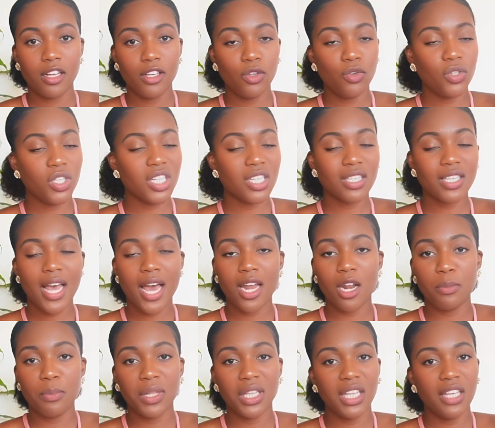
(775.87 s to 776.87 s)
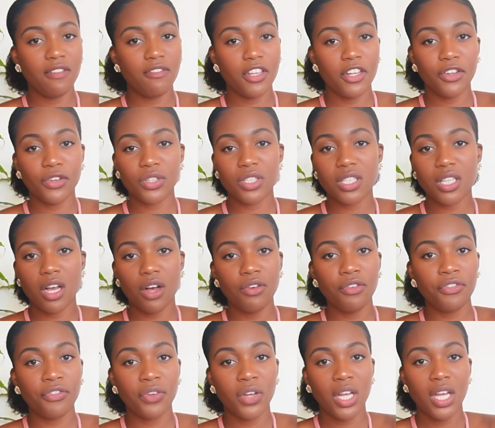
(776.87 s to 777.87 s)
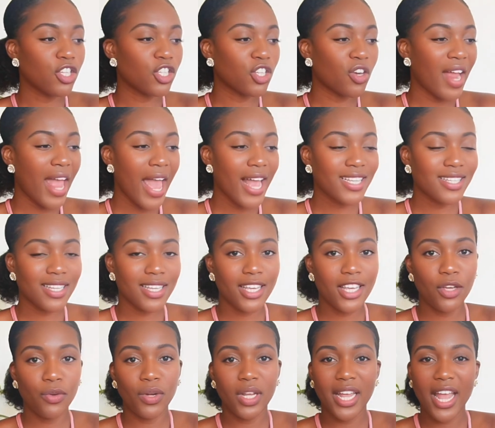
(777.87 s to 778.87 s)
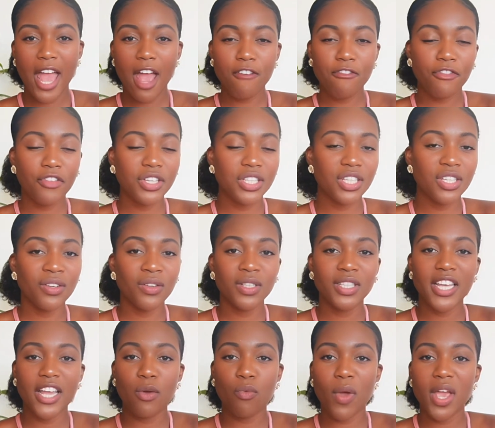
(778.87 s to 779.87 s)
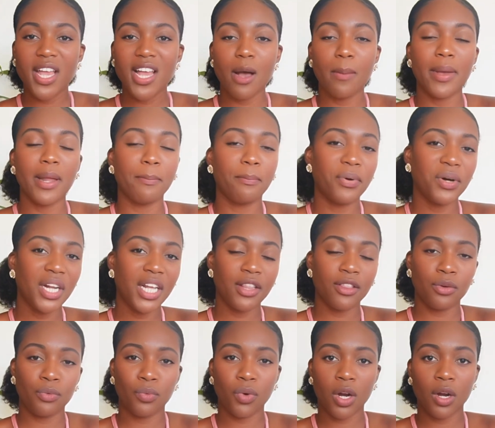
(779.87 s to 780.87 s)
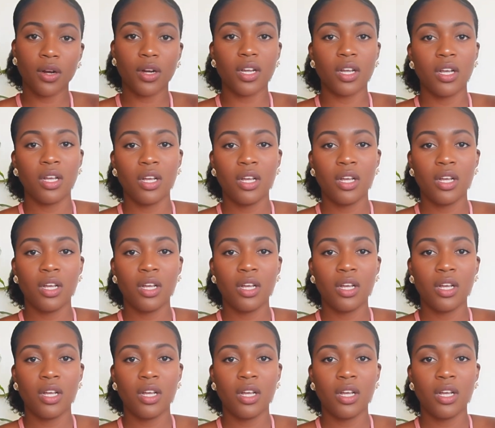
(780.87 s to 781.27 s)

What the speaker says: You just gotta believe in yourself. Start executing every single day. Wake up and put in the work.